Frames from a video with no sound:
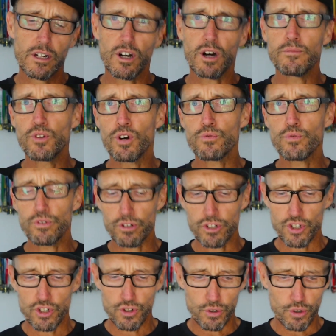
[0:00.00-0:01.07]
I'm not really
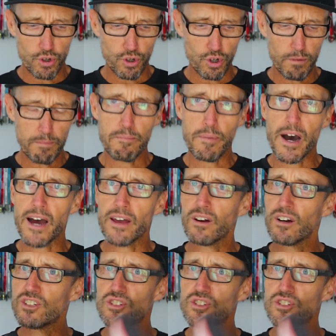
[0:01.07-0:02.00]
sure, but I